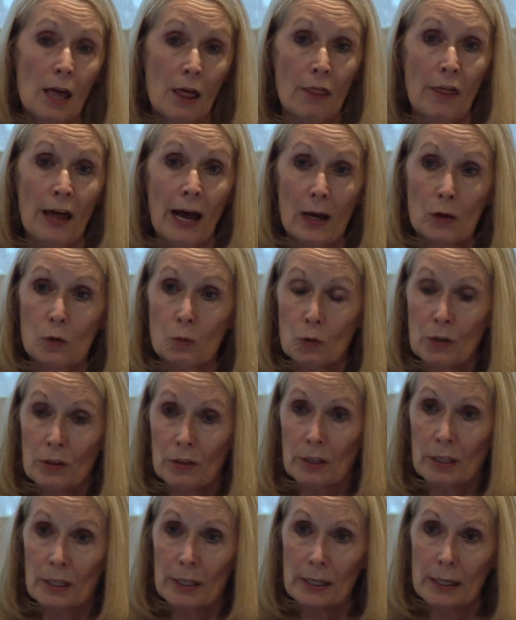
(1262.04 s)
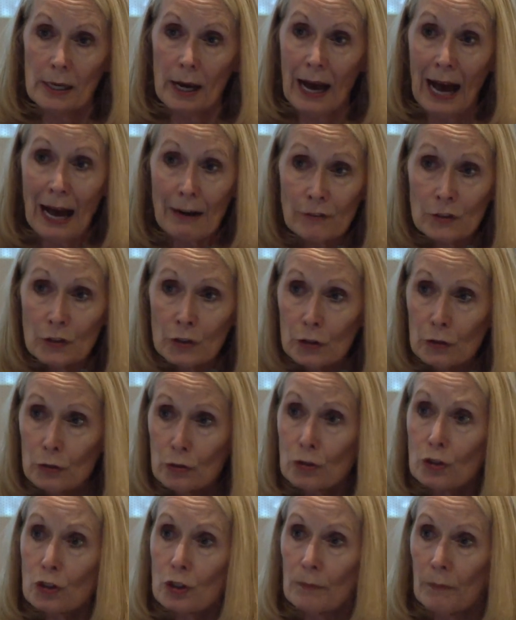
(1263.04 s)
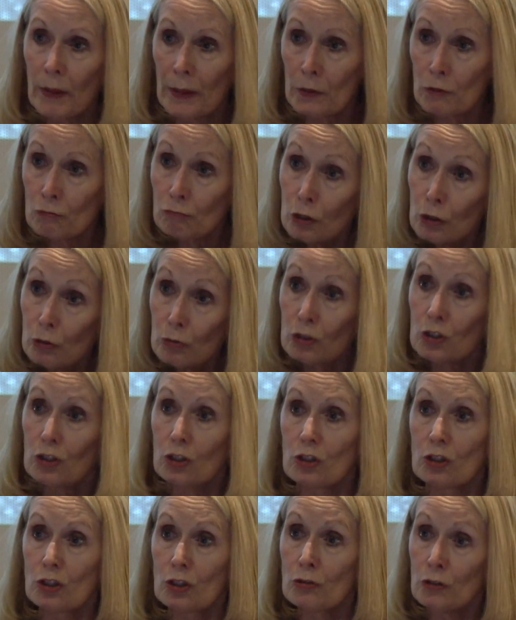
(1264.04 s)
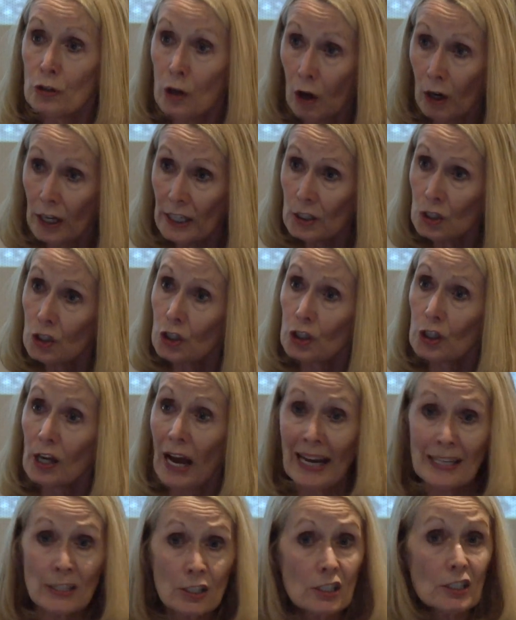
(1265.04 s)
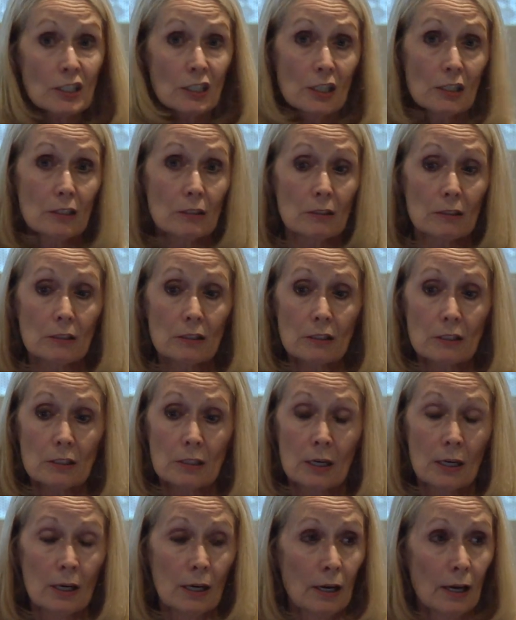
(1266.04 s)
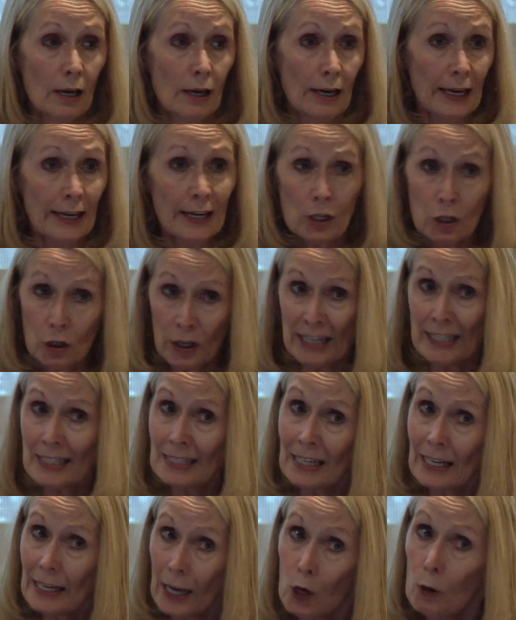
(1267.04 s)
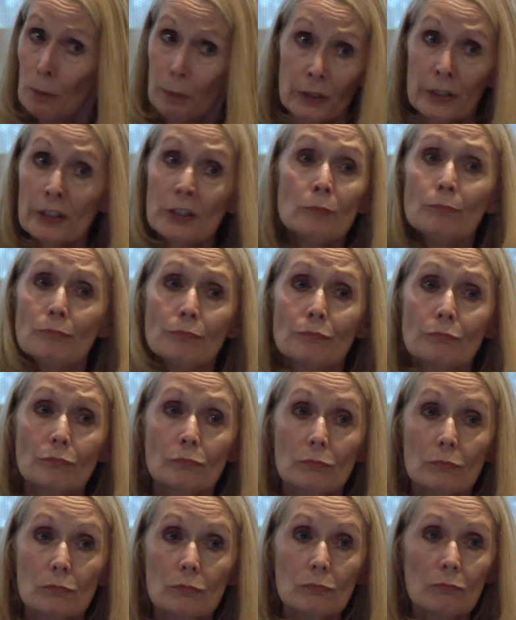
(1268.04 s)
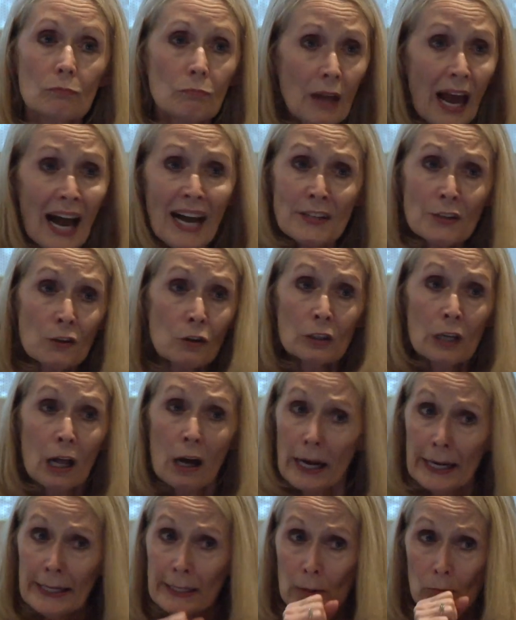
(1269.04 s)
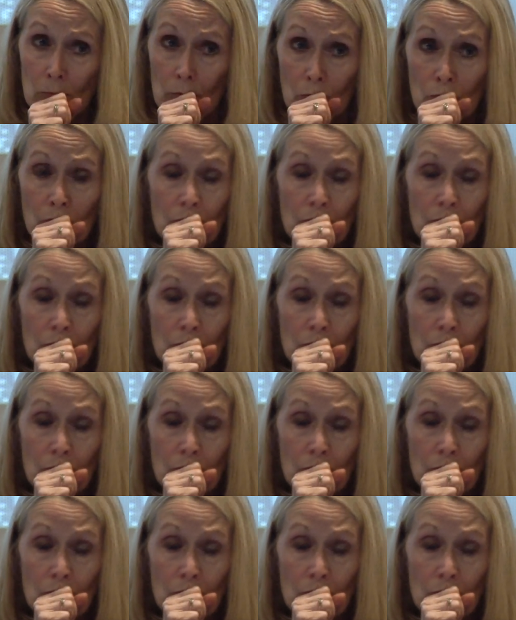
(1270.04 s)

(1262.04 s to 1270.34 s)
that with the avenues and the routes to knowledge and to skills increasingly open and online,